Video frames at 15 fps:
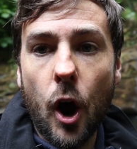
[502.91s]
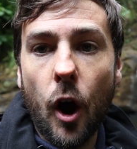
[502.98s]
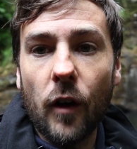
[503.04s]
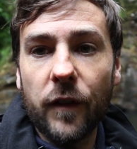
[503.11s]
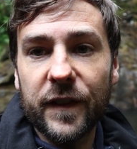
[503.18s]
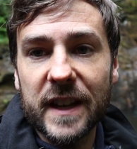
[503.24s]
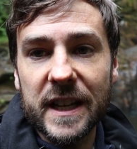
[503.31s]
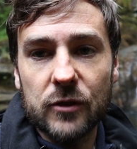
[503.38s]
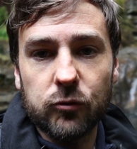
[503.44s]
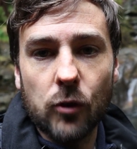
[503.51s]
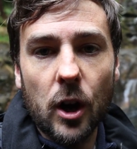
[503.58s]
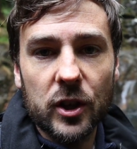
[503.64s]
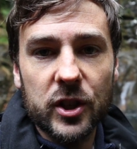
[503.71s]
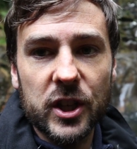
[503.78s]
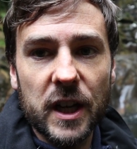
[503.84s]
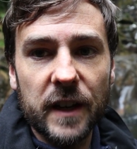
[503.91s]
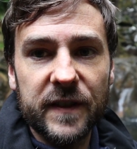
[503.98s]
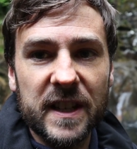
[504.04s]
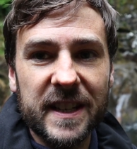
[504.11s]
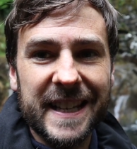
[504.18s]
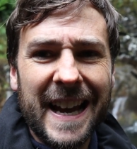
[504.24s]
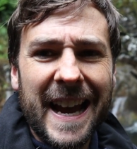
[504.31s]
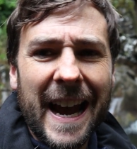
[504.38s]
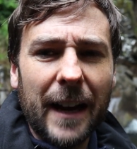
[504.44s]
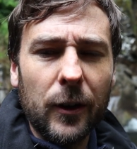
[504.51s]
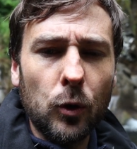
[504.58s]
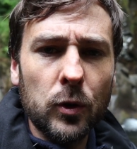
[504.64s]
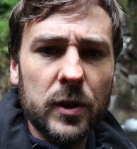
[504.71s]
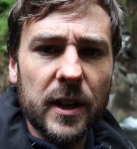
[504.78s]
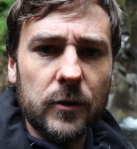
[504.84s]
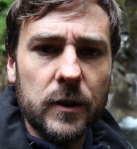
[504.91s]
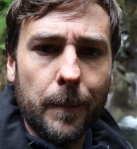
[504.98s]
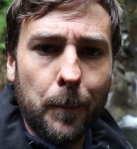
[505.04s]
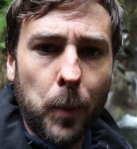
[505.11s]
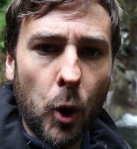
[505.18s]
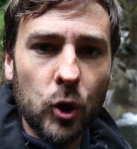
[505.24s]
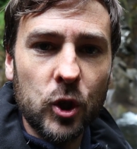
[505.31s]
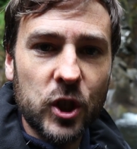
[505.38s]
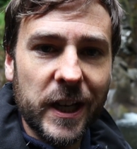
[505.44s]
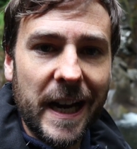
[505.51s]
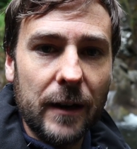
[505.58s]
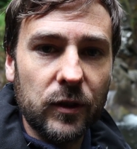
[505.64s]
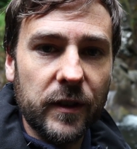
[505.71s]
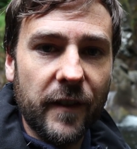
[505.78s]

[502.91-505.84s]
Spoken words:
off these rock surfaces, and also to punch out